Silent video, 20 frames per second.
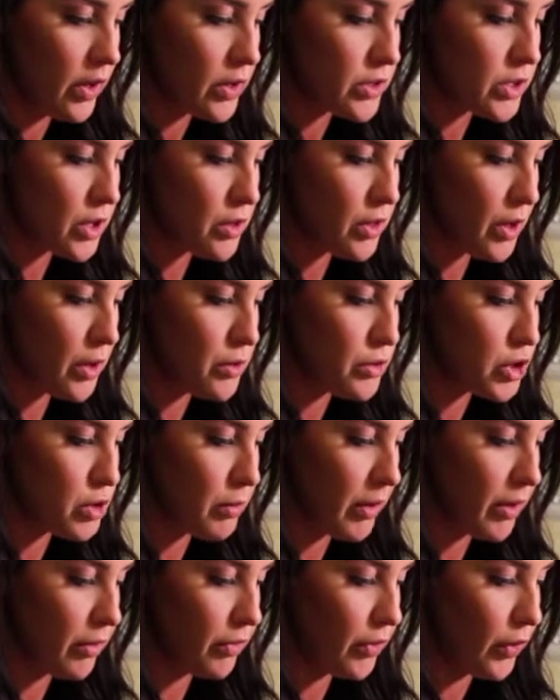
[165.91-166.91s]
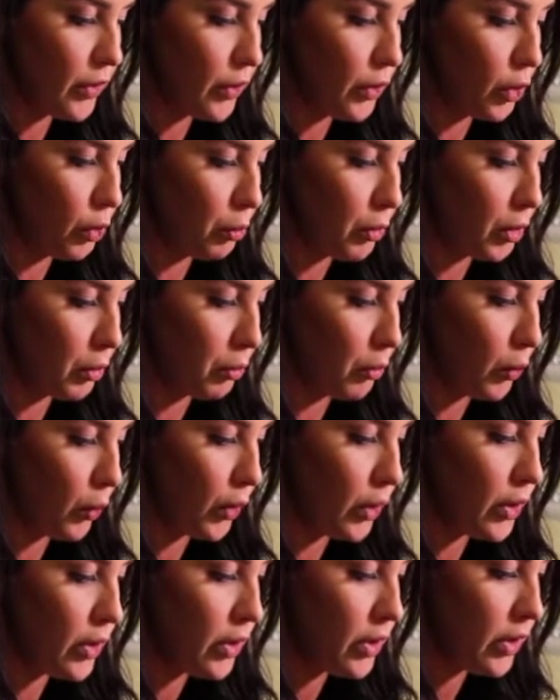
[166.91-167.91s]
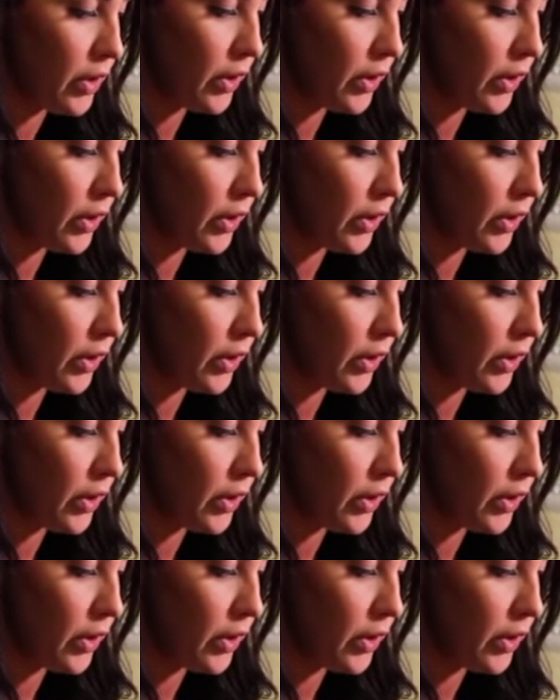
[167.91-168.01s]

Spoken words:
So those you might feel a little bit more,